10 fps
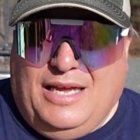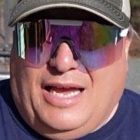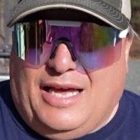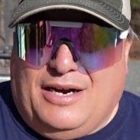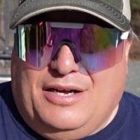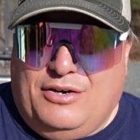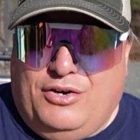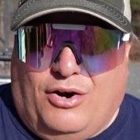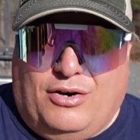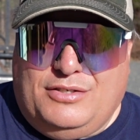at 100
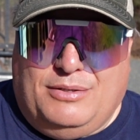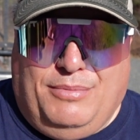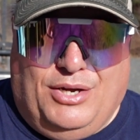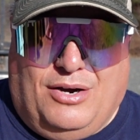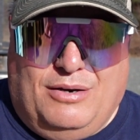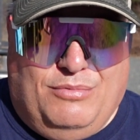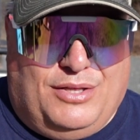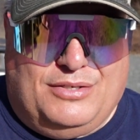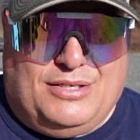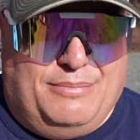yards and beyond
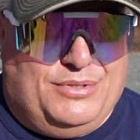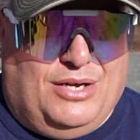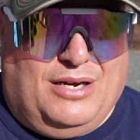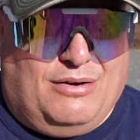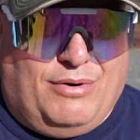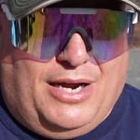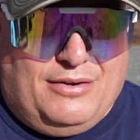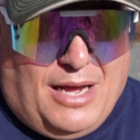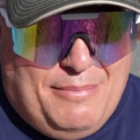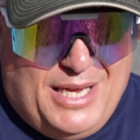with a subsonic
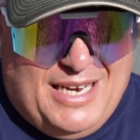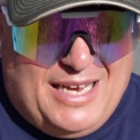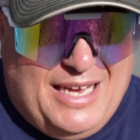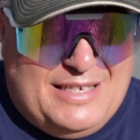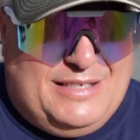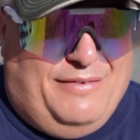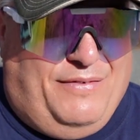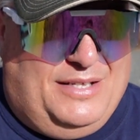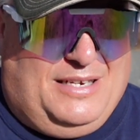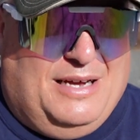round? I mean, I guess if
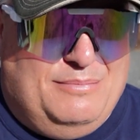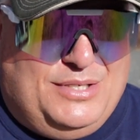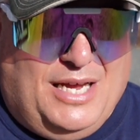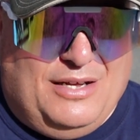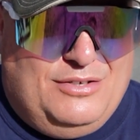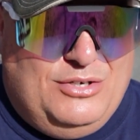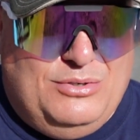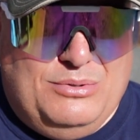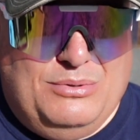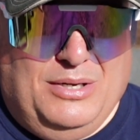it comes down
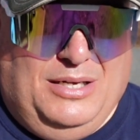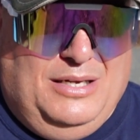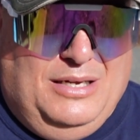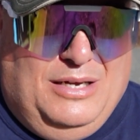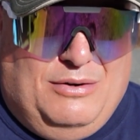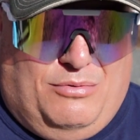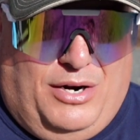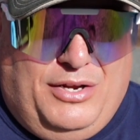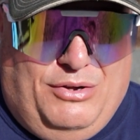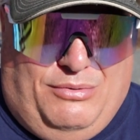to
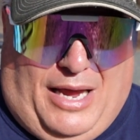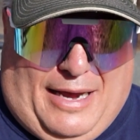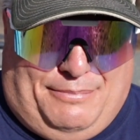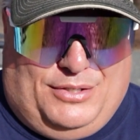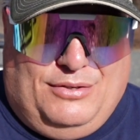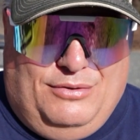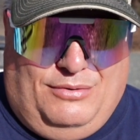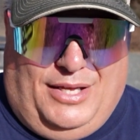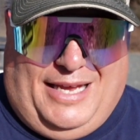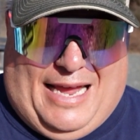where you
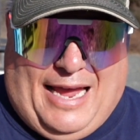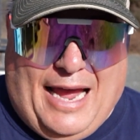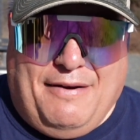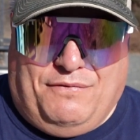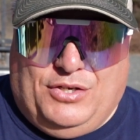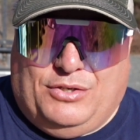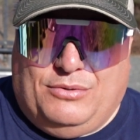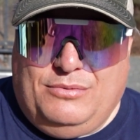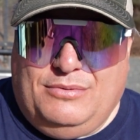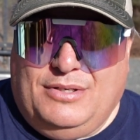absolutely have
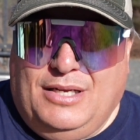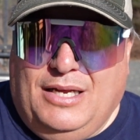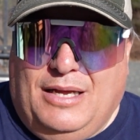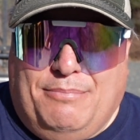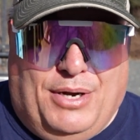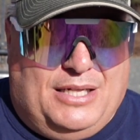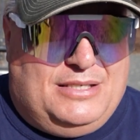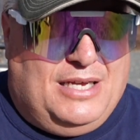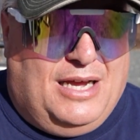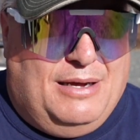to,
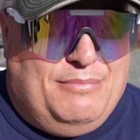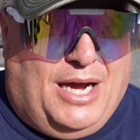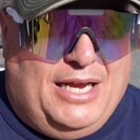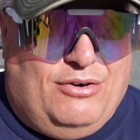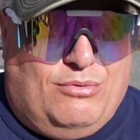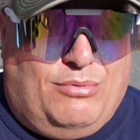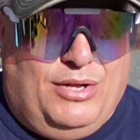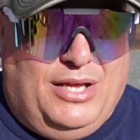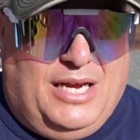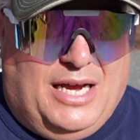but I don't
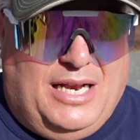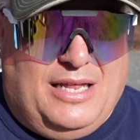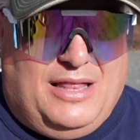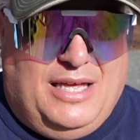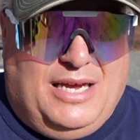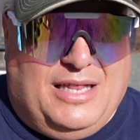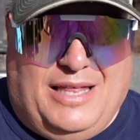really kind of think